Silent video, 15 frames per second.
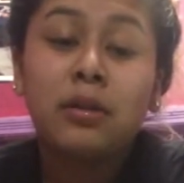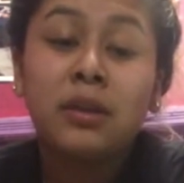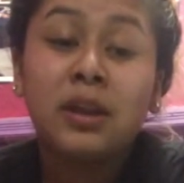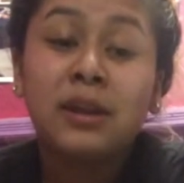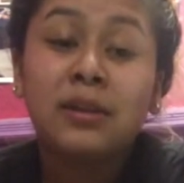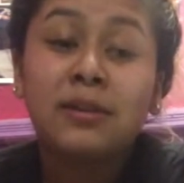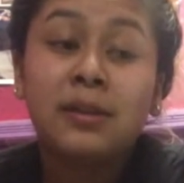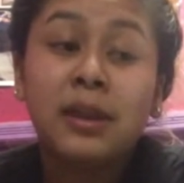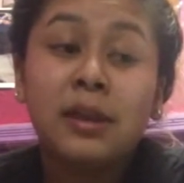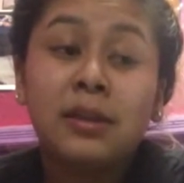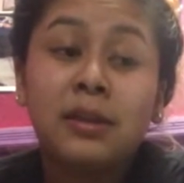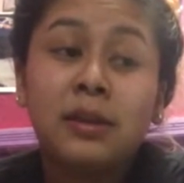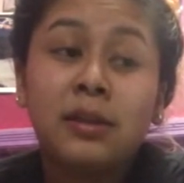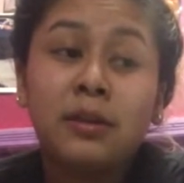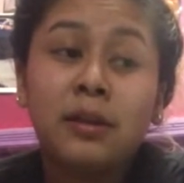Things
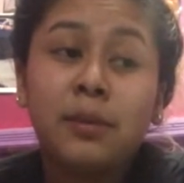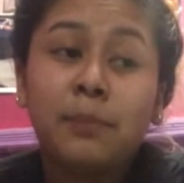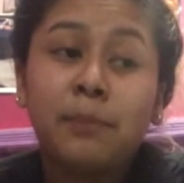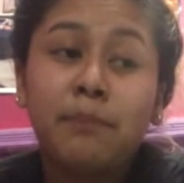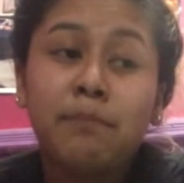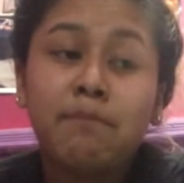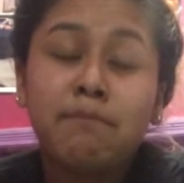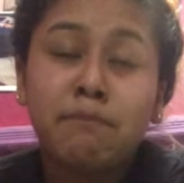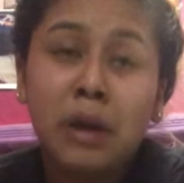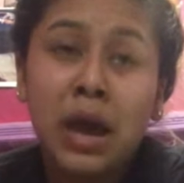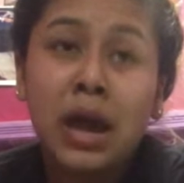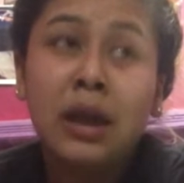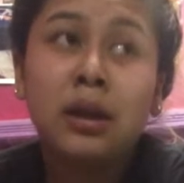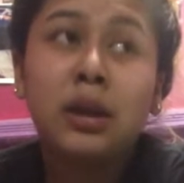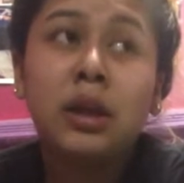ended up
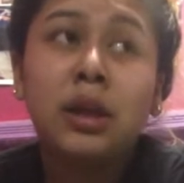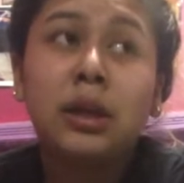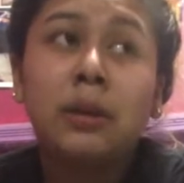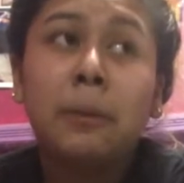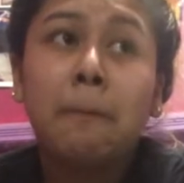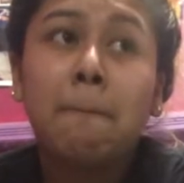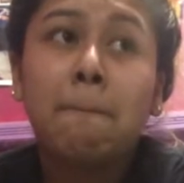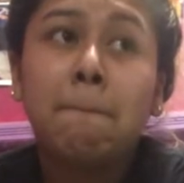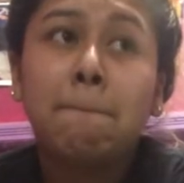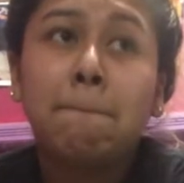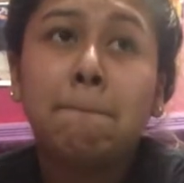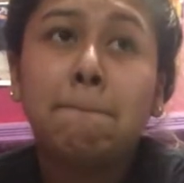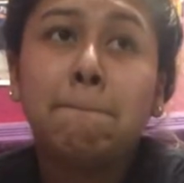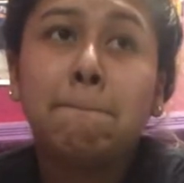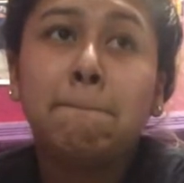badly
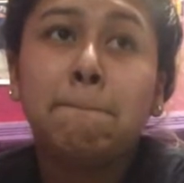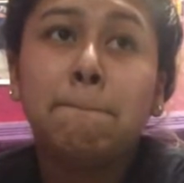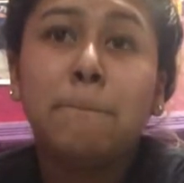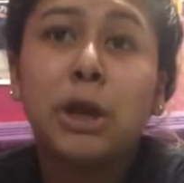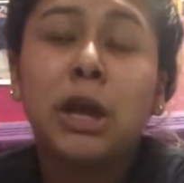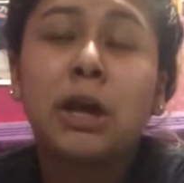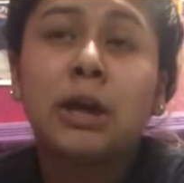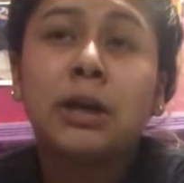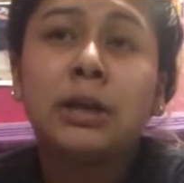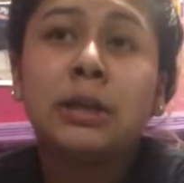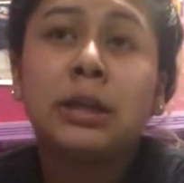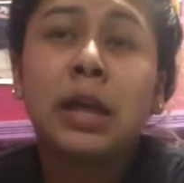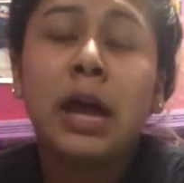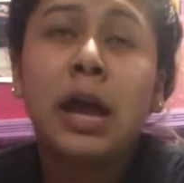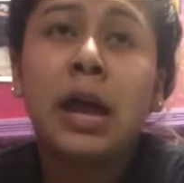
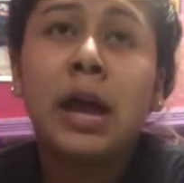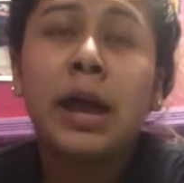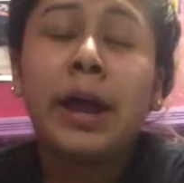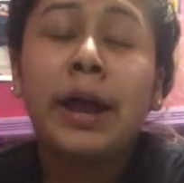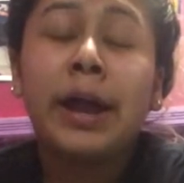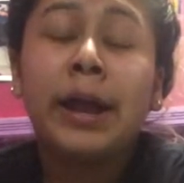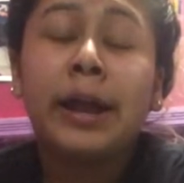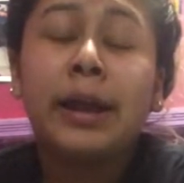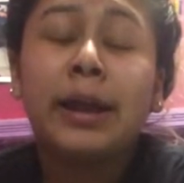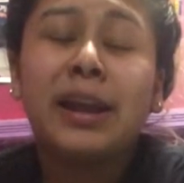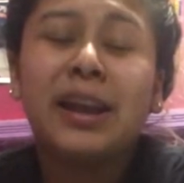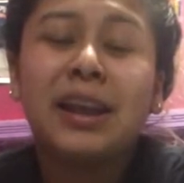because I